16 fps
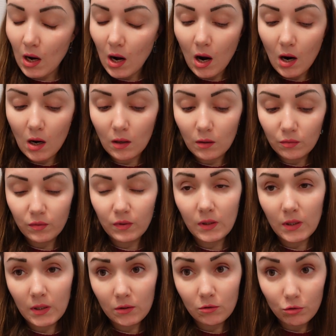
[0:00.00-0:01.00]
of
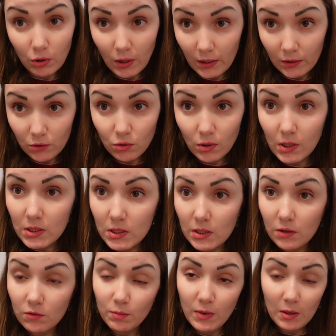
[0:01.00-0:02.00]
trying to
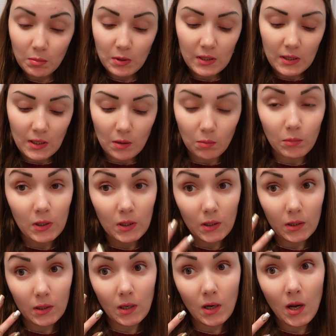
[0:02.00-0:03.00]
conceive baby
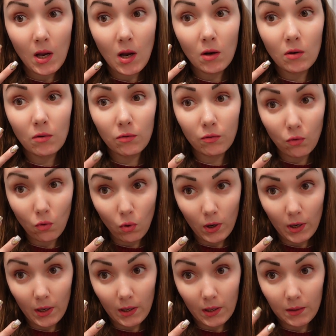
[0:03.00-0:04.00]
number 4.
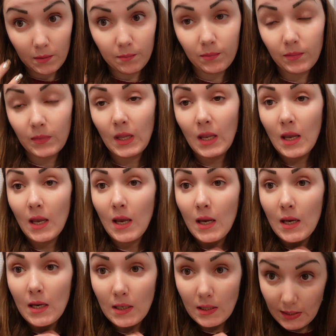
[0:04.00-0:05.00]

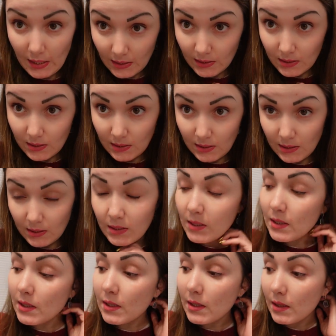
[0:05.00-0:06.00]

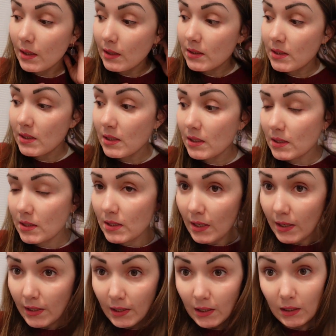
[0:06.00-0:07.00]
Yes, this is
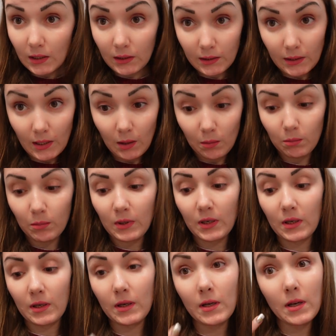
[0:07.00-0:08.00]
cycle
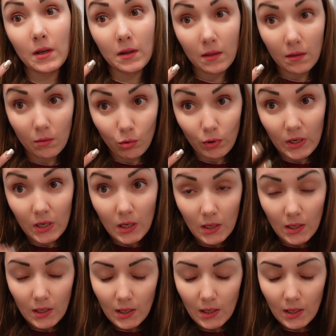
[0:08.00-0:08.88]
number 3